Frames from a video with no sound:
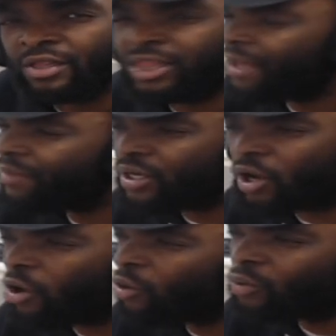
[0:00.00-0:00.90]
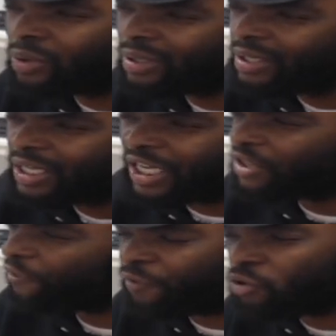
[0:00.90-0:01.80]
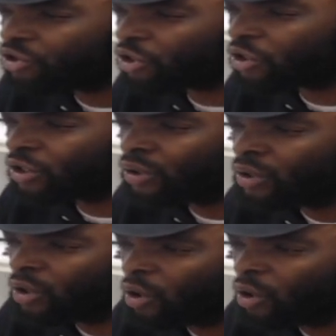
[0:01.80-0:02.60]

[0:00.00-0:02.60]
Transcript: Let me know in the future